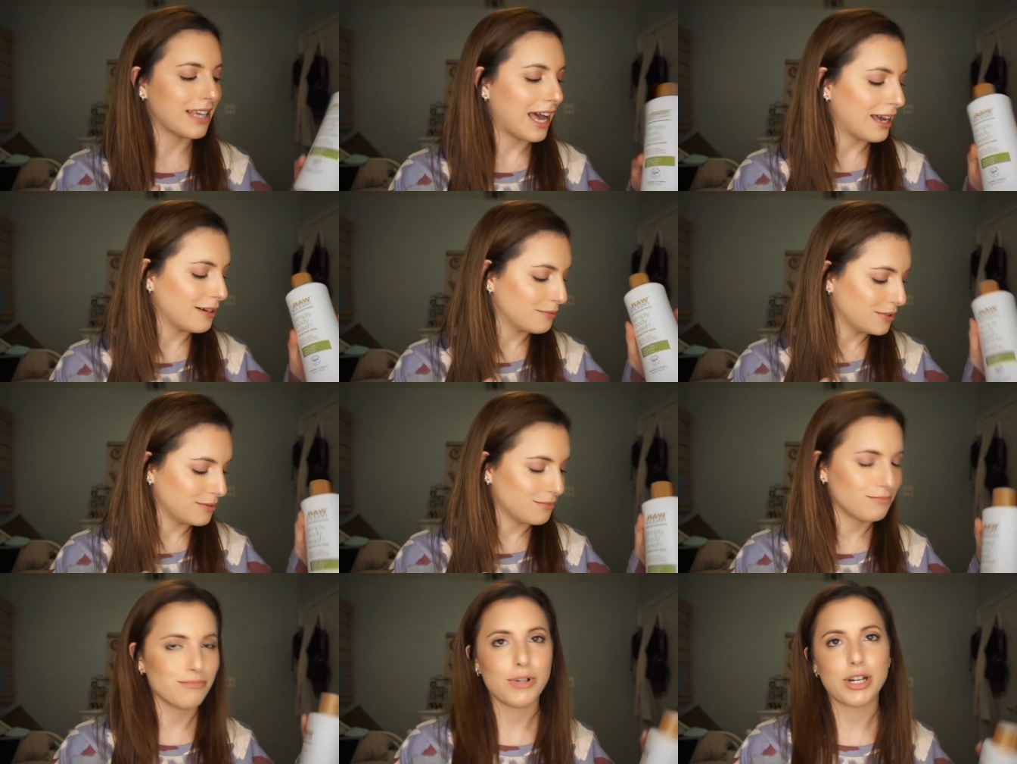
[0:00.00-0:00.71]
I
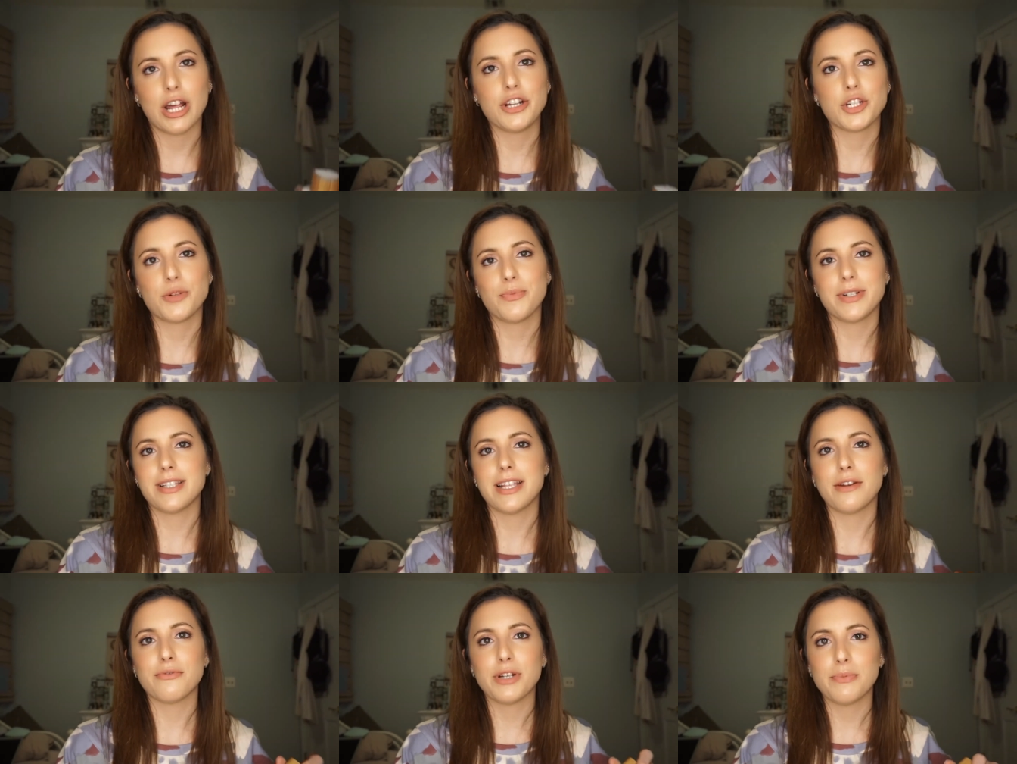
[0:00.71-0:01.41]
would
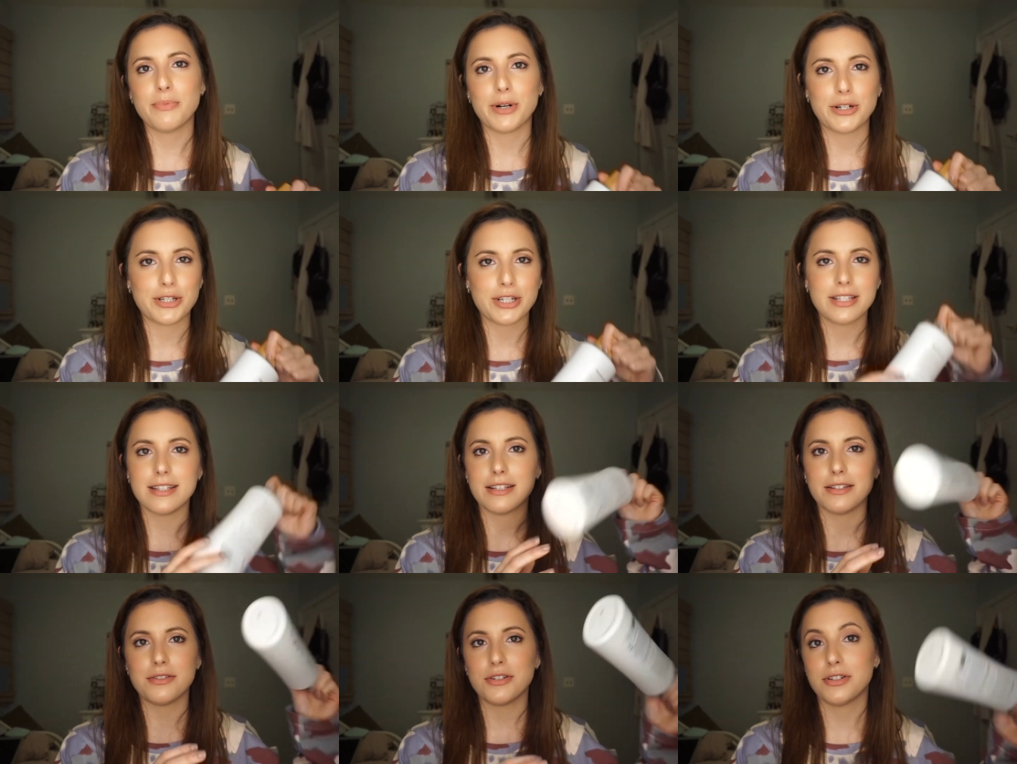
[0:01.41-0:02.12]
100% repurchase
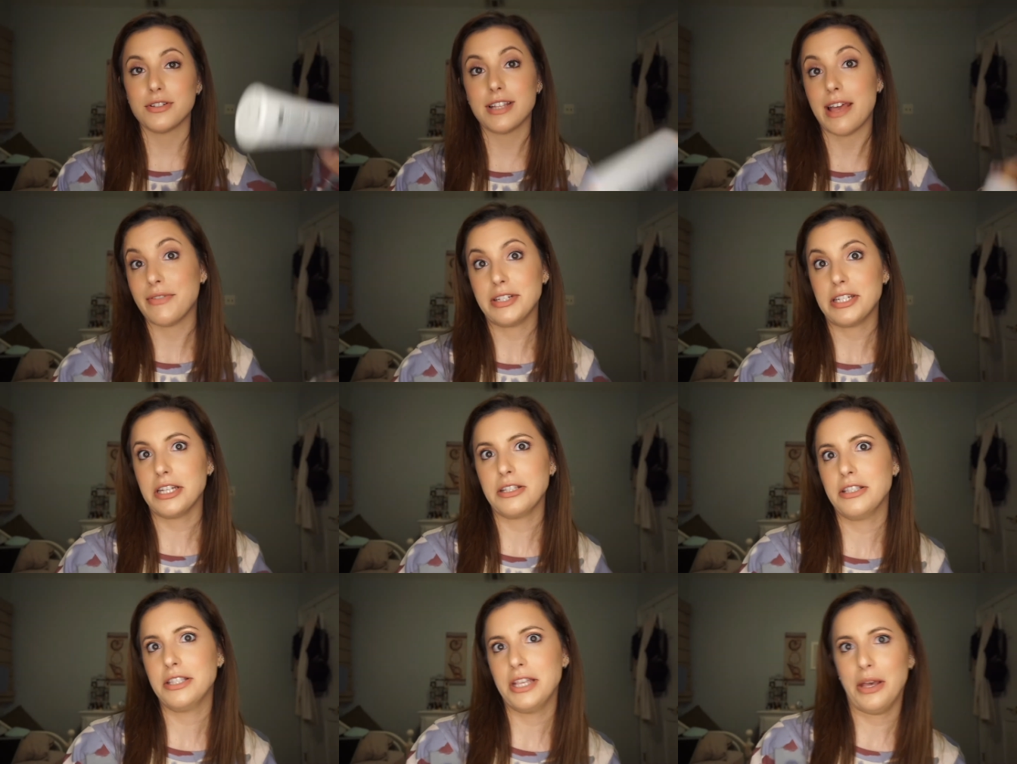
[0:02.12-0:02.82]
this, just haven't
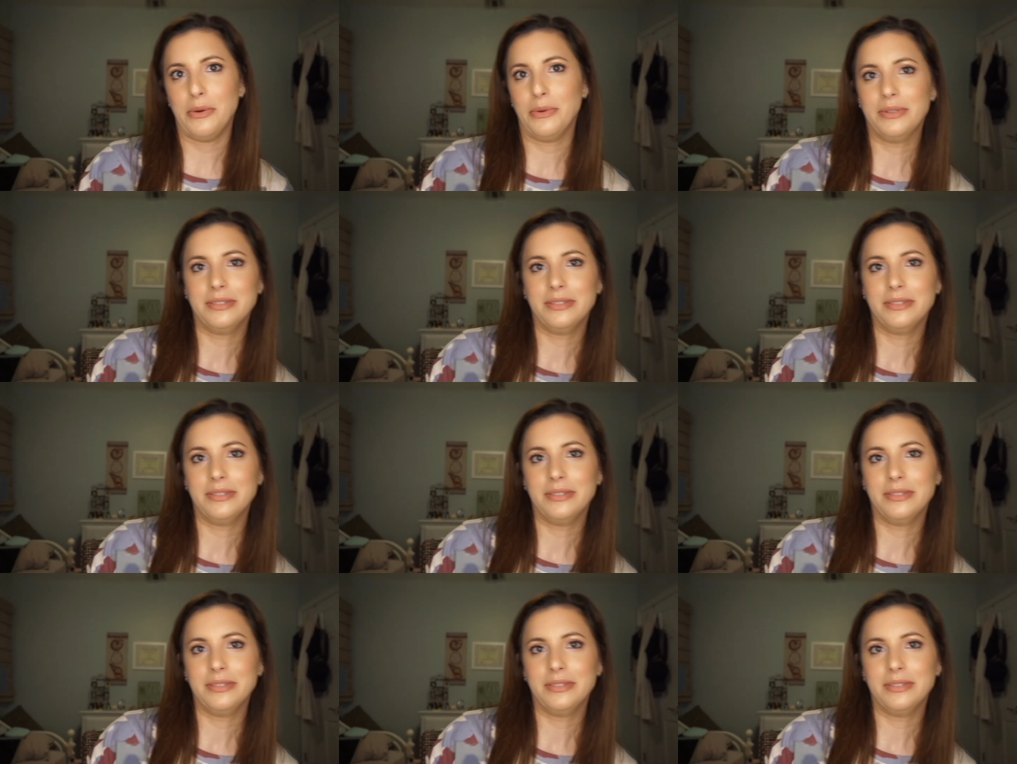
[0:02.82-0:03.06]
done so.